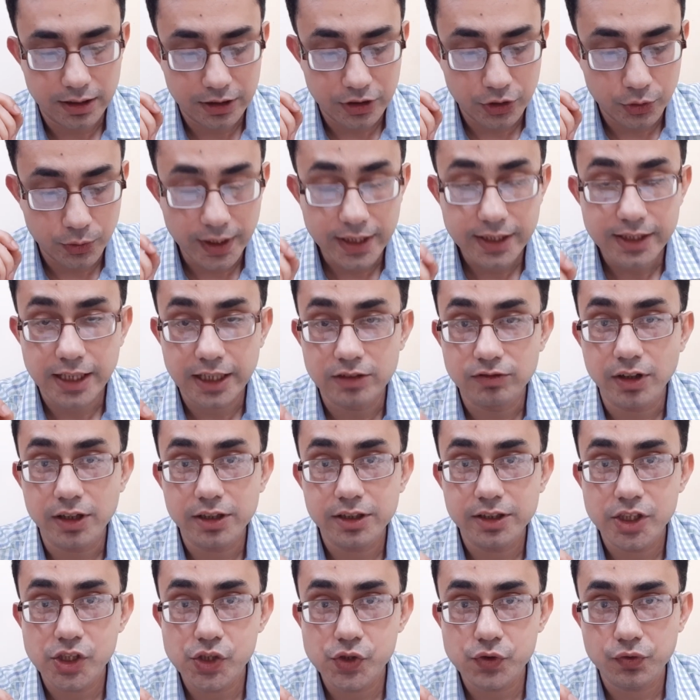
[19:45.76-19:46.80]
great
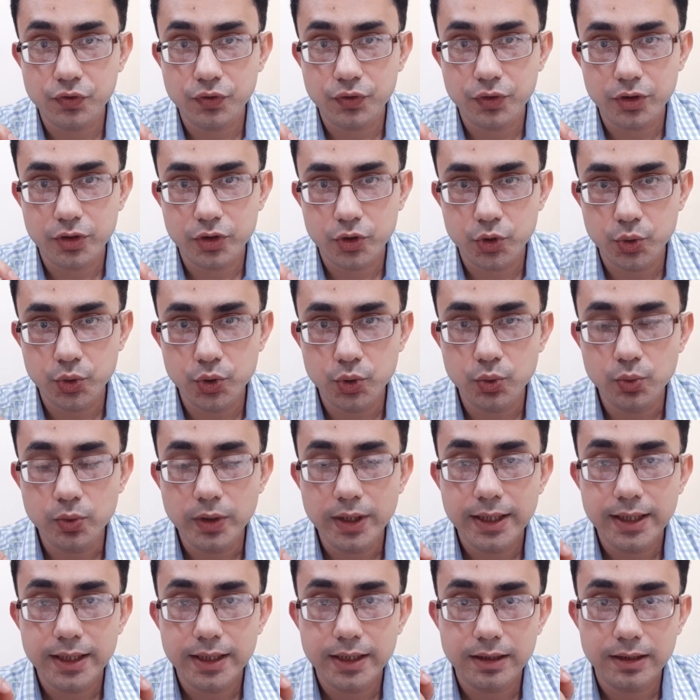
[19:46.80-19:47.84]
advantage to
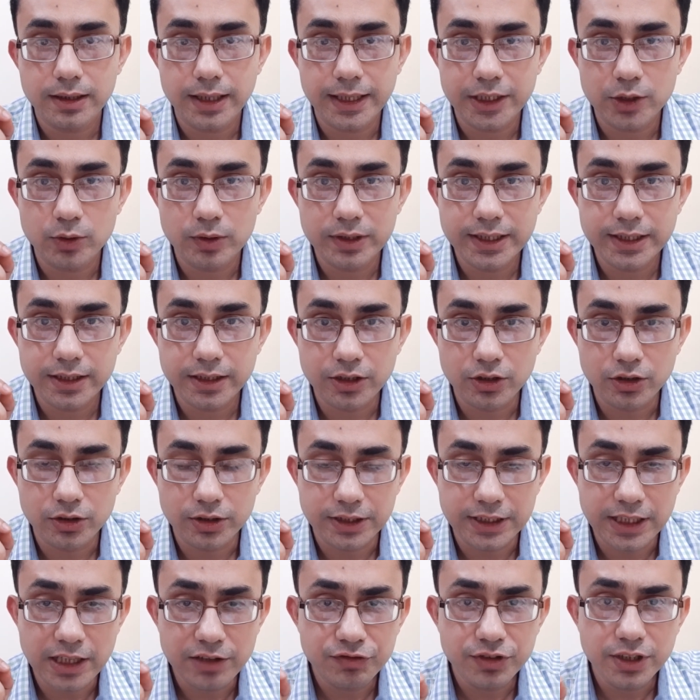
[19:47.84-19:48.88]
you like you'll get a
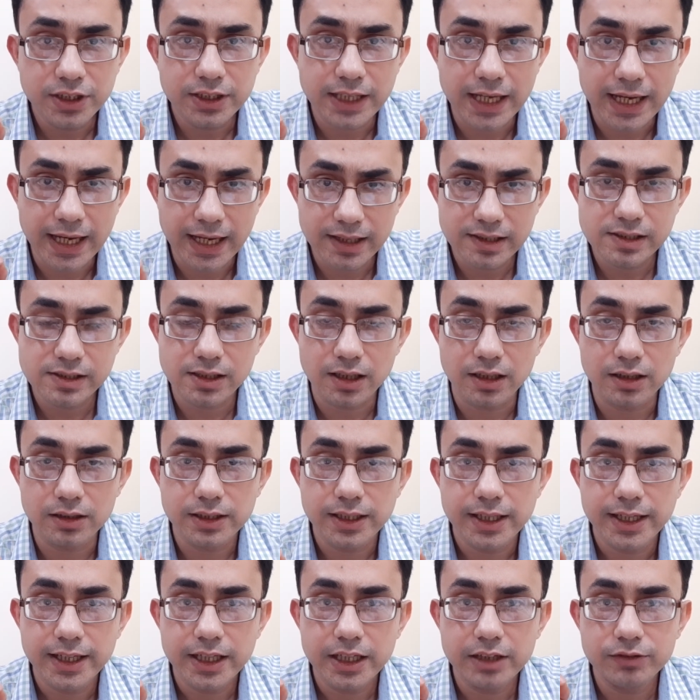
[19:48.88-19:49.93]
definite head
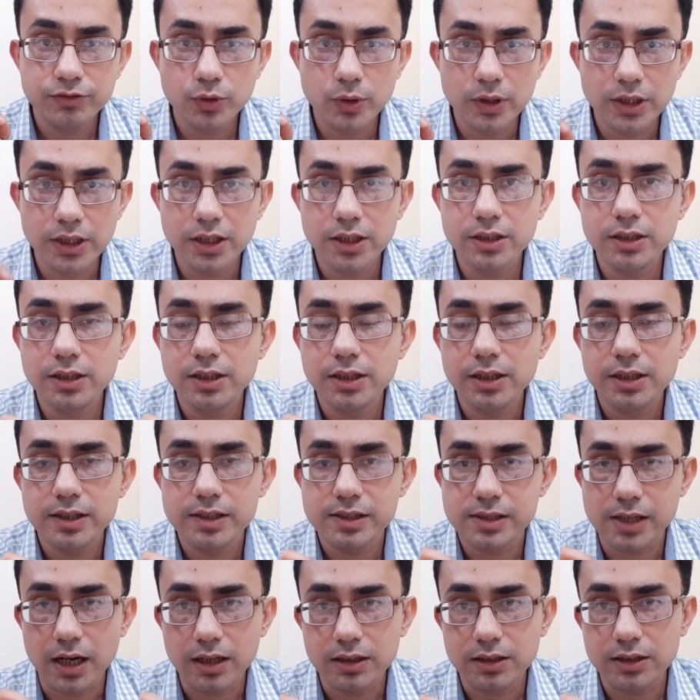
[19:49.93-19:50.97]
start if you
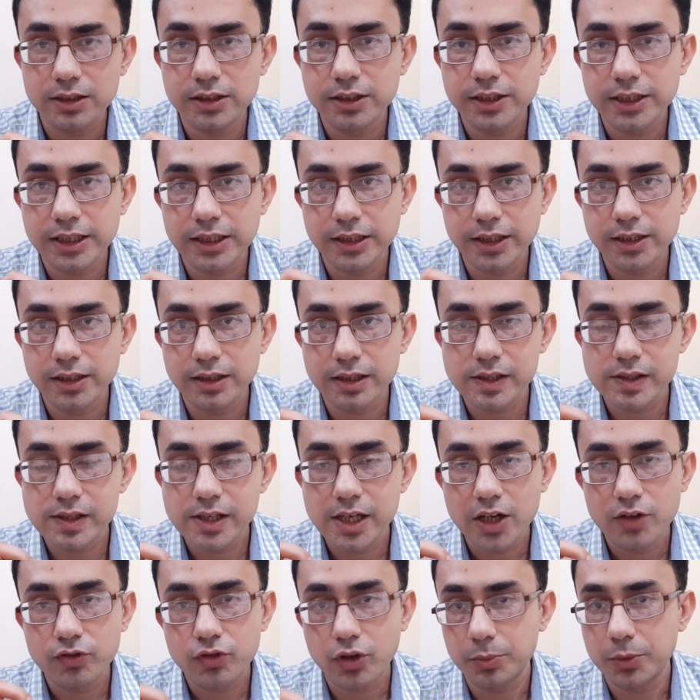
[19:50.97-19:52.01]
start learning Linux
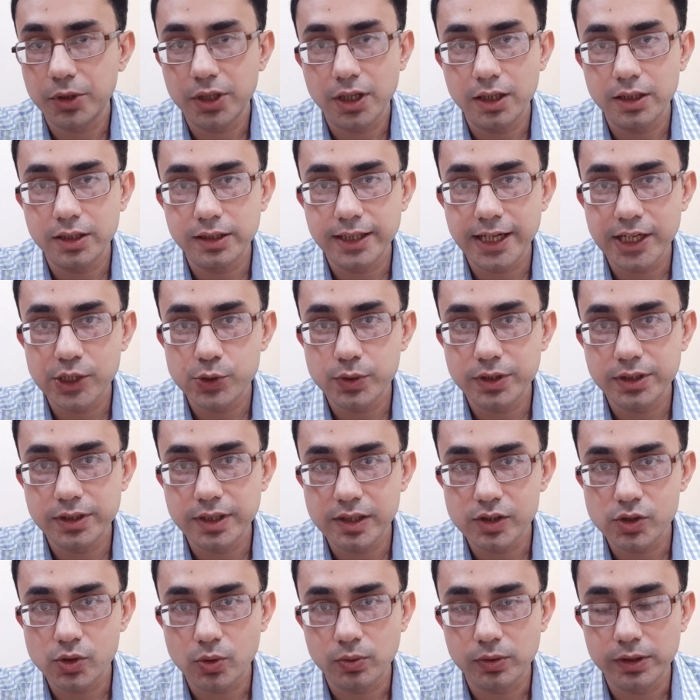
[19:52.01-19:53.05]
from your undergraduate
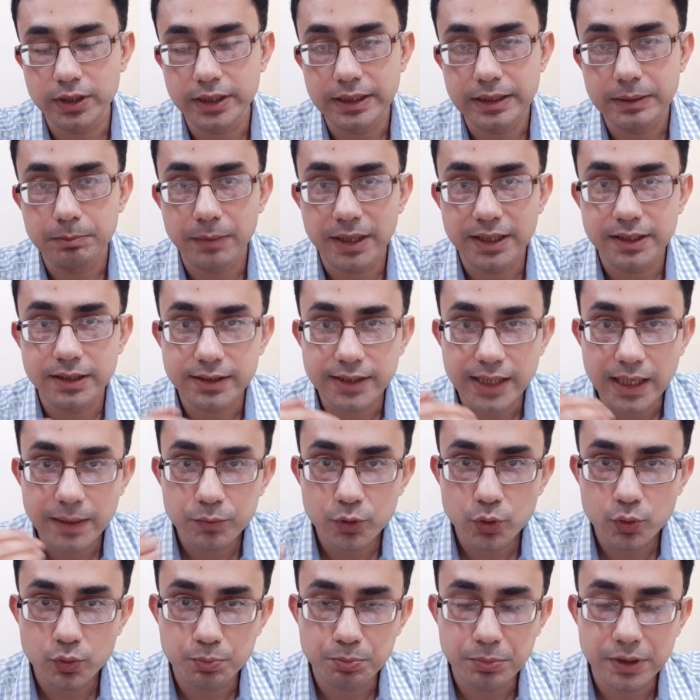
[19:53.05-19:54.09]
days only. By the time
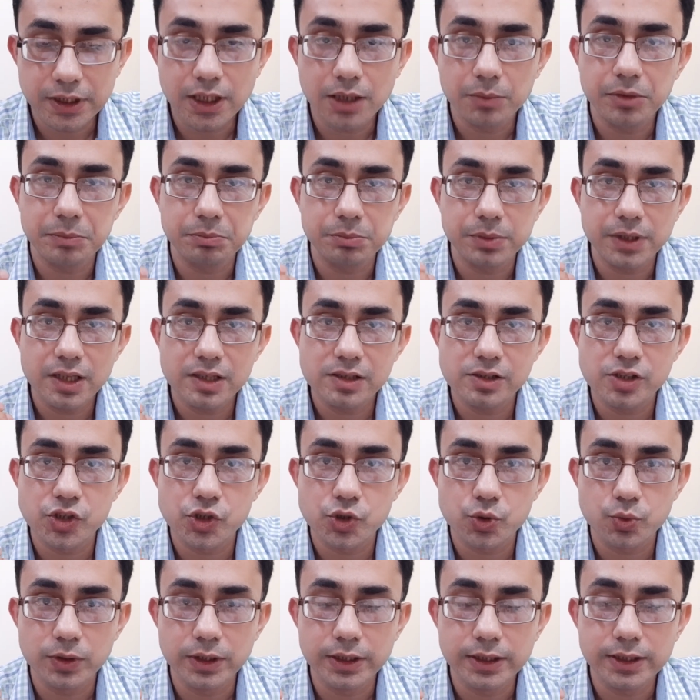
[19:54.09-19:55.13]
you become a PhD
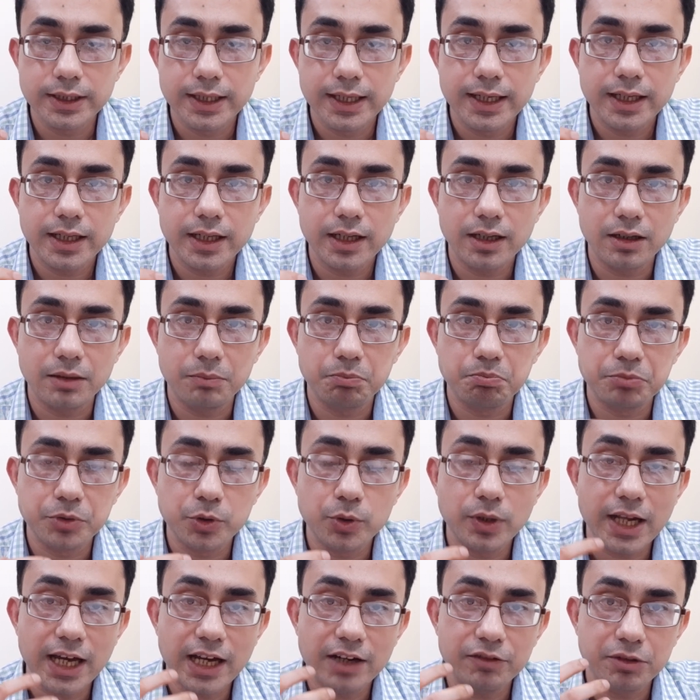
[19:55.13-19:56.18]
student,
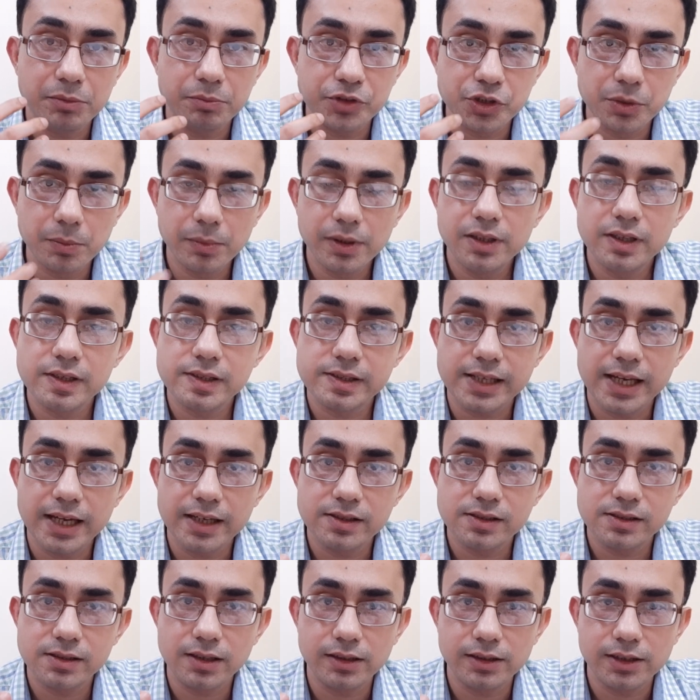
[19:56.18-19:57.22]
you'll have a tremendous head
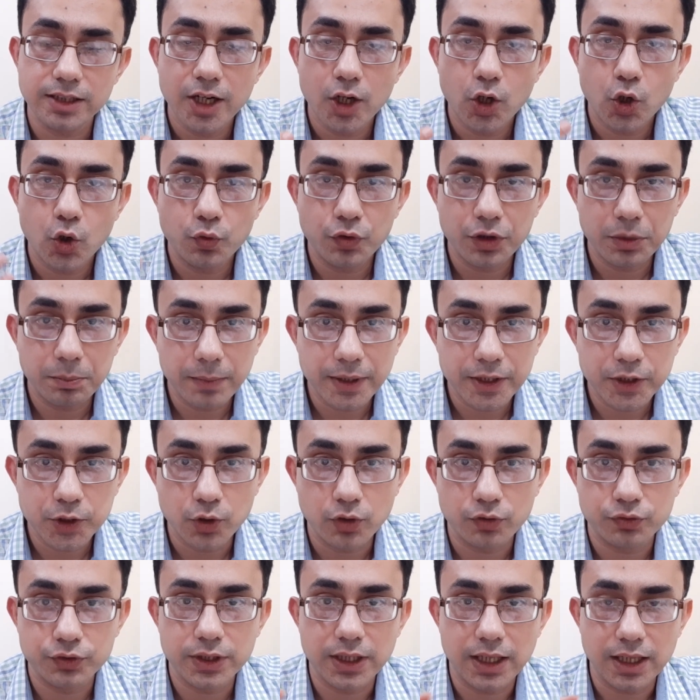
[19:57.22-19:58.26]
start over many
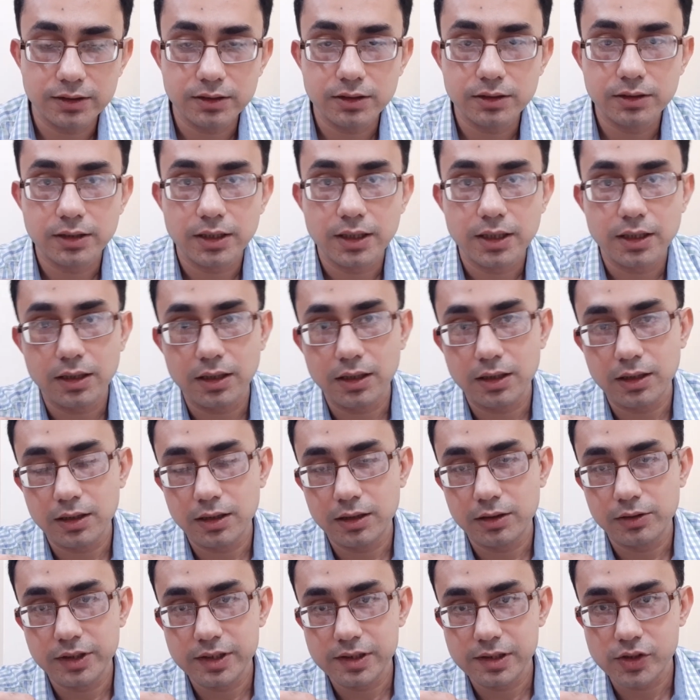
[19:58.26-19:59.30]
of the other
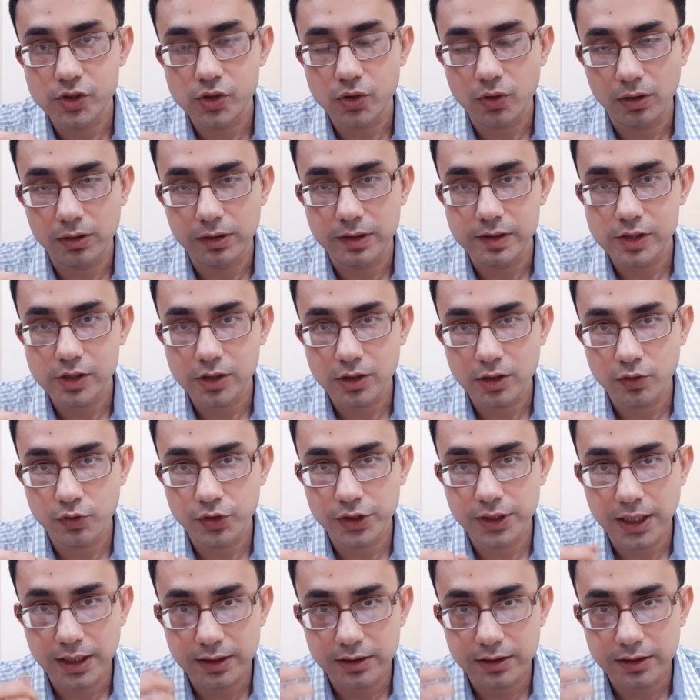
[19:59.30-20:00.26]
research scholars, over the